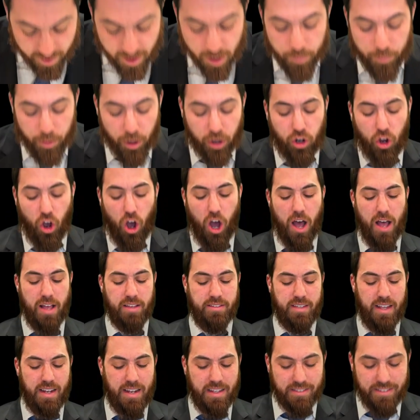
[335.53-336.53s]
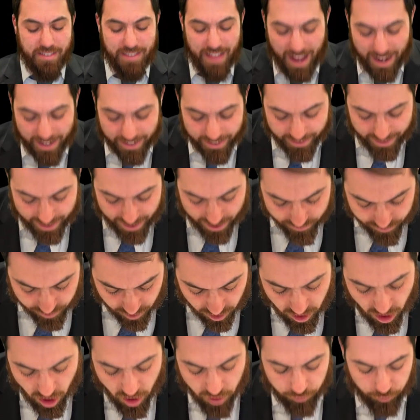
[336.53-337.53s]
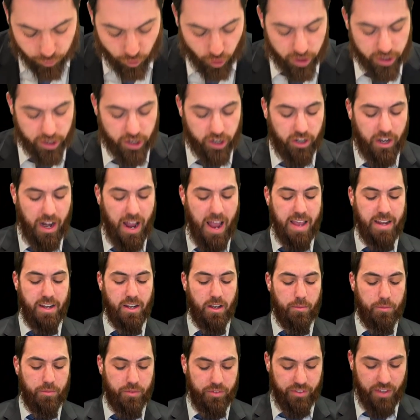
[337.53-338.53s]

because it is negative for your items.